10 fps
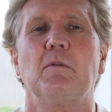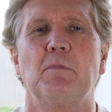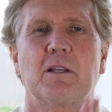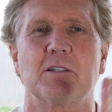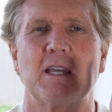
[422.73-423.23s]

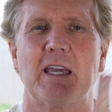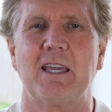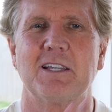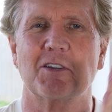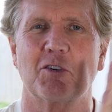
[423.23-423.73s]
because he
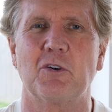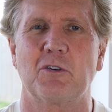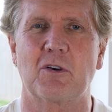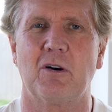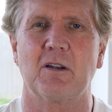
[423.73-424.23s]
is a
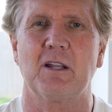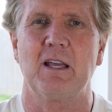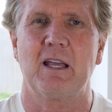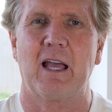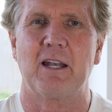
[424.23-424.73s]
good God.
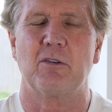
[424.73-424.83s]
And